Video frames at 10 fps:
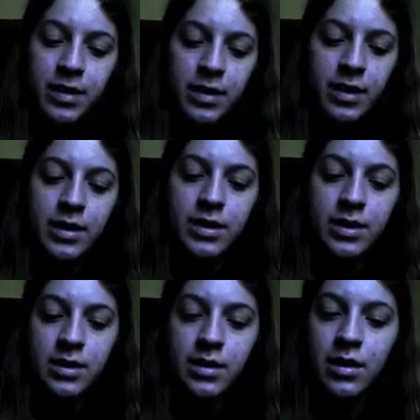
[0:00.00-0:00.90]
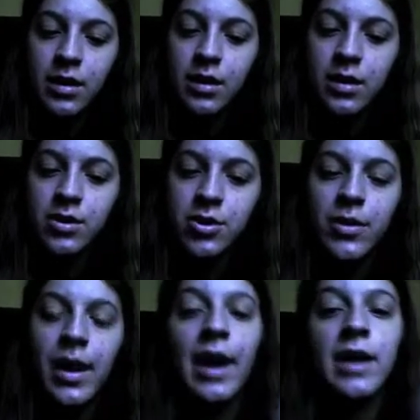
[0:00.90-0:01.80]
is
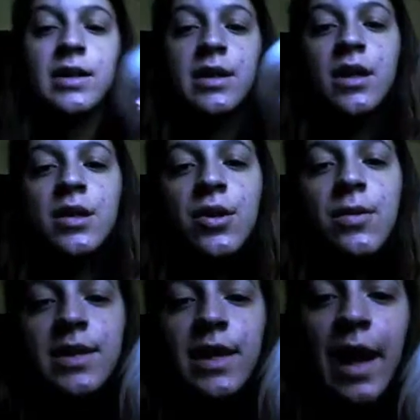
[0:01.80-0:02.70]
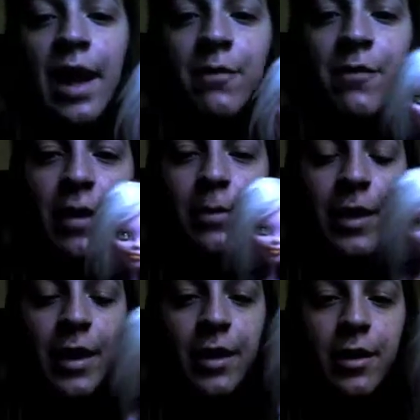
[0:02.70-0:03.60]
Jocasta. She was the cam
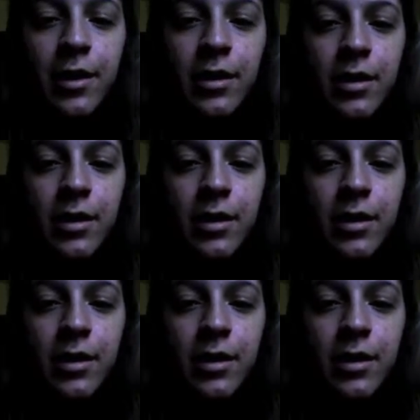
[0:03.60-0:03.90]
vampire.